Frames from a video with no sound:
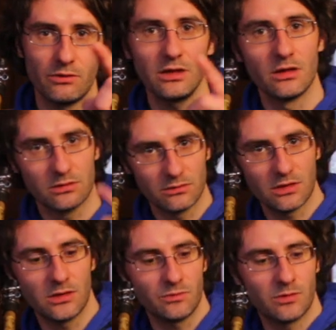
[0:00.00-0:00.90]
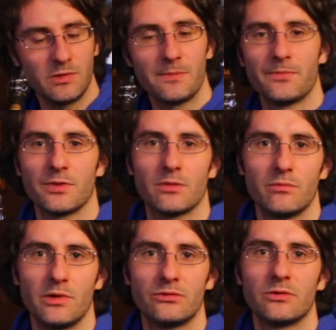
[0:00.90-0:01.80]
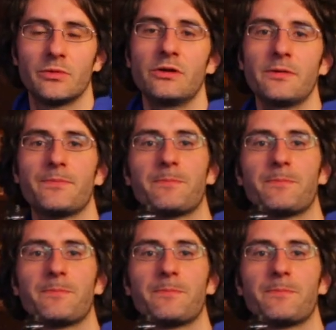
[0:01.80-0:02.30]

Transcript: Ready? Together with me, metronome here.